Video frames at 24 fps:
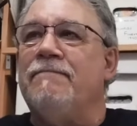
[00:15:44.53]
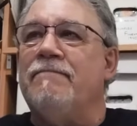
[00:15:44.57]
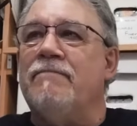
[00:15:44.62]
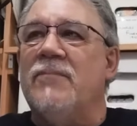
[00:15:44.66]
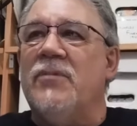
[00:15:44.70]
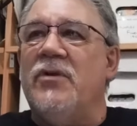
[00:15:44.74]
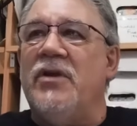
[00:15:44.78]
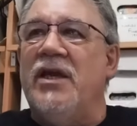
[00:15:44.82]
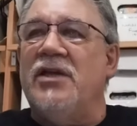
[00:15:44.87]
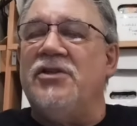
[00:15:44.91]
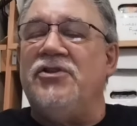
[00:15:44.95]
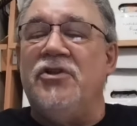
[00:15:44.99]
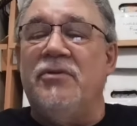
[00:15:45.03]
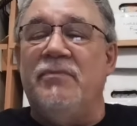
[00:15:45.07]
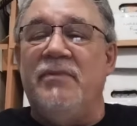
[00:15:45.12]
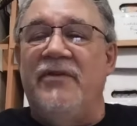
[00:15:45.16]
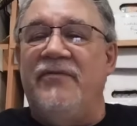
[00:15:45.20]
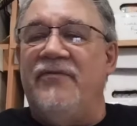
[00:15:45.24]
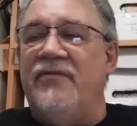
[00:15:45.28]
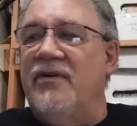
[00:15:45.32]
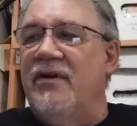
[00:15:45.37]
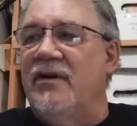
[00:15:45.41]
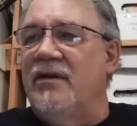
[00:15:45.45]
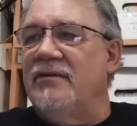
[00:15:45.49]
Yeah, it should be
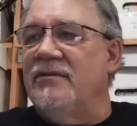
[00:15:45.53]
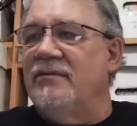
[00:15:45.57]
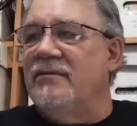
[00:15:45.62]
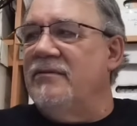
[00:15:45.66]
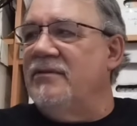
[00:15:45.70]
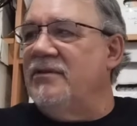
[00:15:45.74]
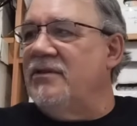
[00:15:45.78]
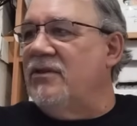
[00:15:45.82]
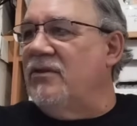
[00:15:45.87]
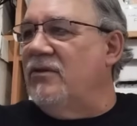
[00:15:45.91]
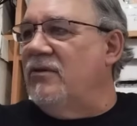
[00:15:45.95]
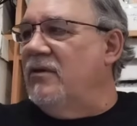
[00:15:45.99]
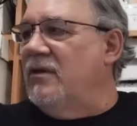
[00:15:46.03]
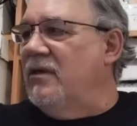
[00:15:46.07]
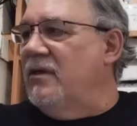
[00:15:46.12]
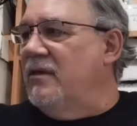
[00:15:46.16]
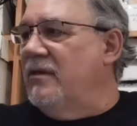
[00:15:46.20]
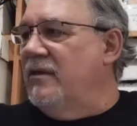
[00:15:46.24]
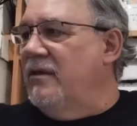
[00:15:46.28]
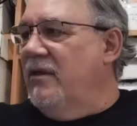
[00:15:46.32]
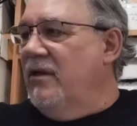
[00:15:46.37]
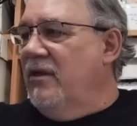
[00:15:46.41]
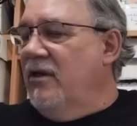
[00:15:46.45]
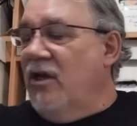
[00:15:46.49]
fun. So,
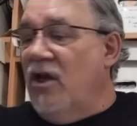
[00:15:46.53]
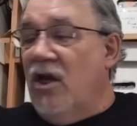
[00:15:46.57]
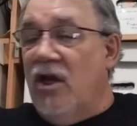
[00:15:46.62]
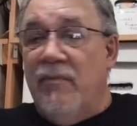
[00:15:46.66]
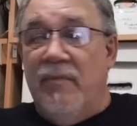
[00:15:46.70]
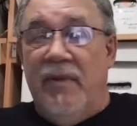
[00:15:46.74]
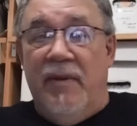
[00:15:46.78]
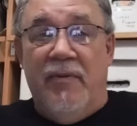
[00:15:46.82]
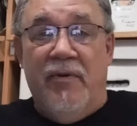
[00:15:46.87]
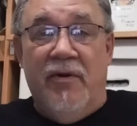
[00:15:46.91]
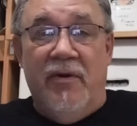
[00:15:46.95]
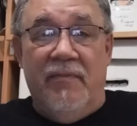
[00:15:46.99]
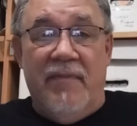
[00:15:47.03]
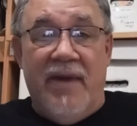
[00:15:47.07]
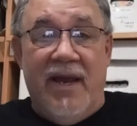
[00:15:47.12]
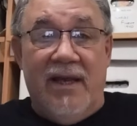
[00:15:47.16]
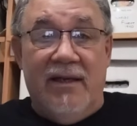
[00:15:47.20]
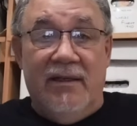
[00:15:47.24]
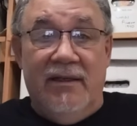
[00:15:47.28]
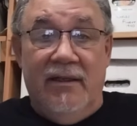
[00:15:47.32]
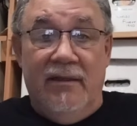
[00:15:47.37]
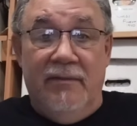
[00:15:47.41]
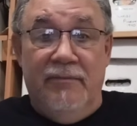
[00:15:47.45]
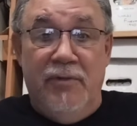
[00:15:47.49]
going to be putting back a
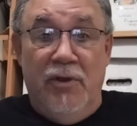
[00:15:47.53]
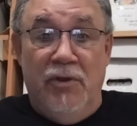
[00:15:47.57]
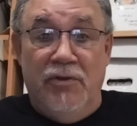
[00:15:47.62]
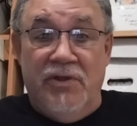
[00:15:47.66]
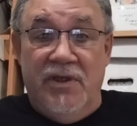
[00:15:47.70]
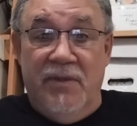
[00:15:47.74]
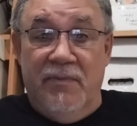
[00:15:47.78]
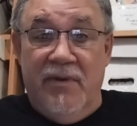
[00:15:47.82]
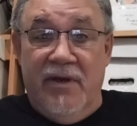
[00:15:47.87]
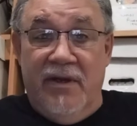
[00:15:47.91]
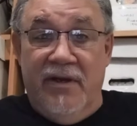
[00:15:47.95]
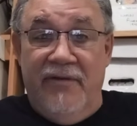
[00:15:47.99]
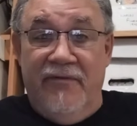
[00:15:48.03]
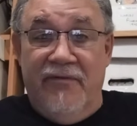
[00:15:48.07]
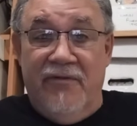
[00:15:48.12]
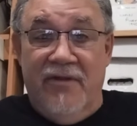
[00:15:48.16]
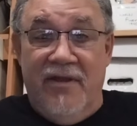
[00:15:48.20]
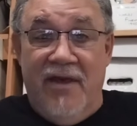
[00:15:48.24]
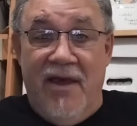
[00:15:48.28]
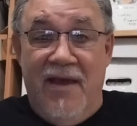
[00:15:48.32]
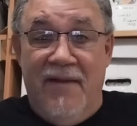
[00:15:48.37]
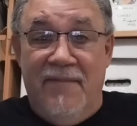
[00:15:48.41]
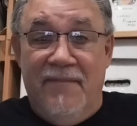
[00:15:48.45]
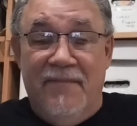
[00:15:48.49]
little music money for
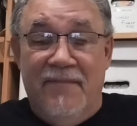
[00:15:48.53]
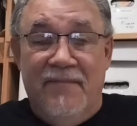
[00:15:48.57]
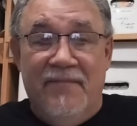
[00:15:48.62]
that.